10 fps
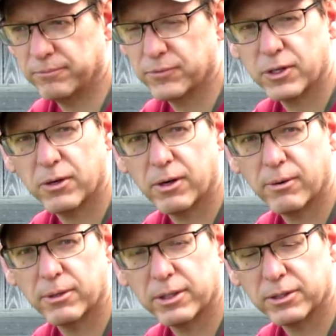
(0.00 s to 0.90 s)
So I
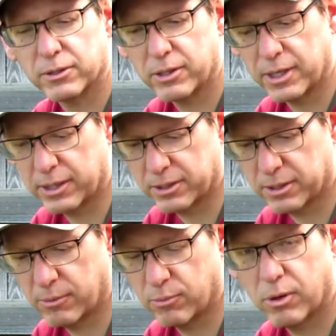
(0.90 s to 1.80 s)
wanted to show you guys
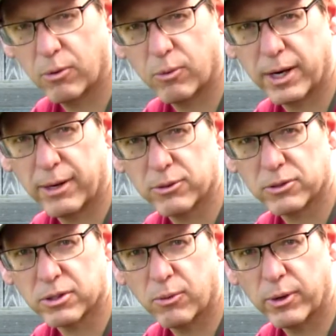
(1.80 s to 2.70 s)
what I
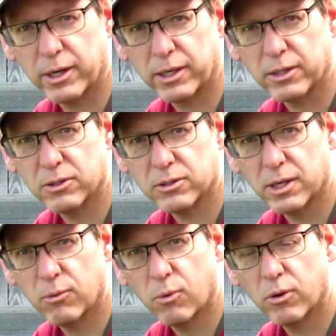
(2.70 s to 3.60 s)
was wearing to stay
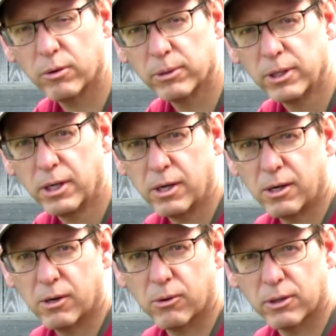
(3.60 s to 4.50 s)
warm,
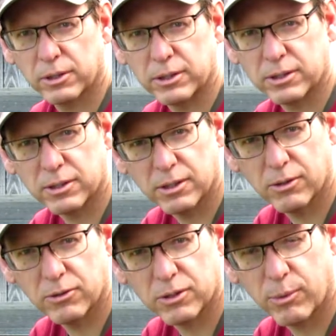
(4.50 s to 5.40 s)
or at least, you
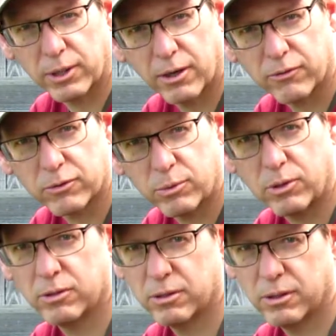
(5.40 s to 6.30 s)
know, somewhat comfortable
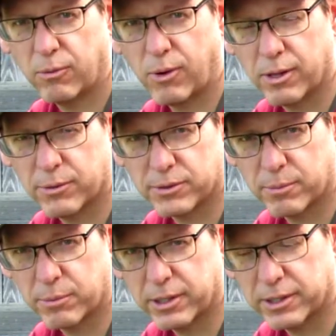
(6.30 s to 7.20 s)
while I was
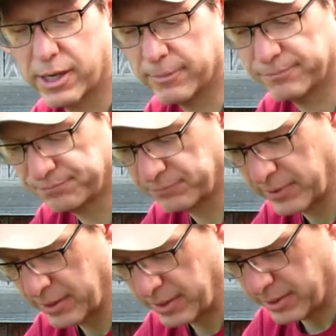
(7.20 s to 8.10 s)
up on top.
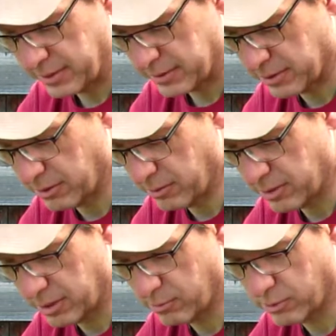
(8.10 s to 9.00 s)
So
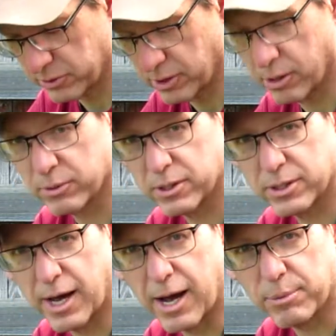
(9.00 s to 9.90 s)
we'll start with the
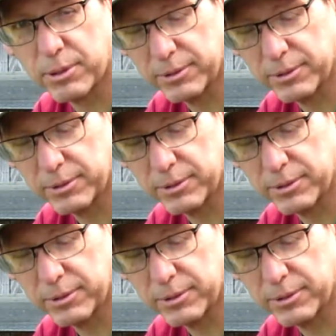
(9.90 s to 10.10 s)
top,